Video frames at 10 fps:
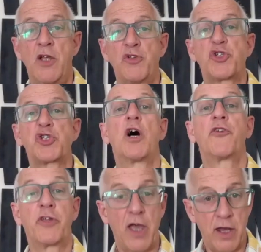
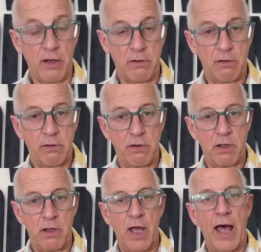Start again
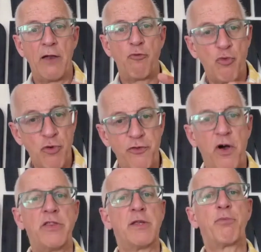and
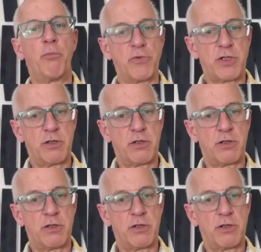refine the prompt.